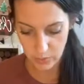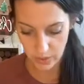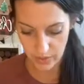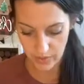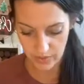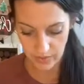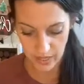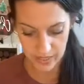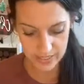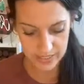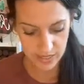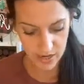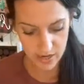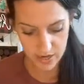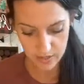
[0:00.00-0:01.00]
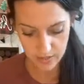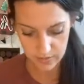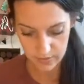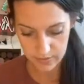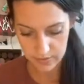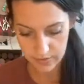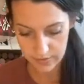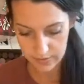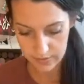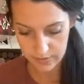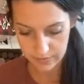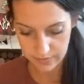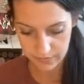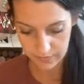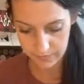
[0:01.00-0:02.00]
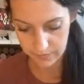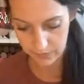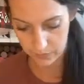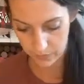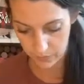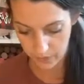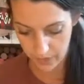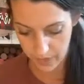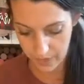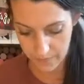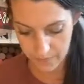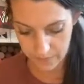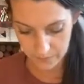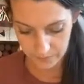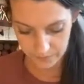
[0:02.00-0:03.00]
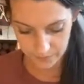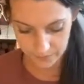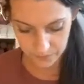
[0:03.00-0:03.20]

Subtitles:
of see where the lines are. Okay.